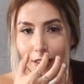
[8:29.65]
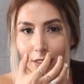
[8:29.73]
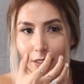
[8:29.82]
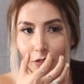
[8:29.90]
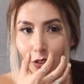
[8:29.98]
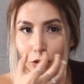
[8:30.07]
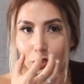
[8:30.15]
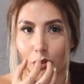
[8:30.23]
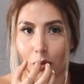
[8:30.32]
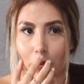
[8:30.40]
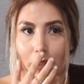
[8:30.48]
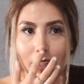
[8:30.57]
it just feels
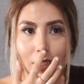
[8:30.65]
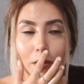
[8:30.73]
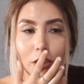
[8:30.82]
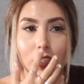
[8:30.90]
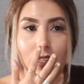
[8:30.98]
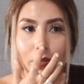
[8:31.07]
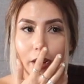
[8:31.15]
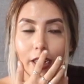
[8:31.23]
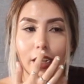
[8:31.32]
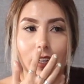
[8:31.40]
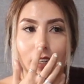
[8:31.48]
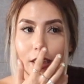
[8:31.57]
so weird, especially right
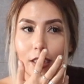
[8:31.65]
here.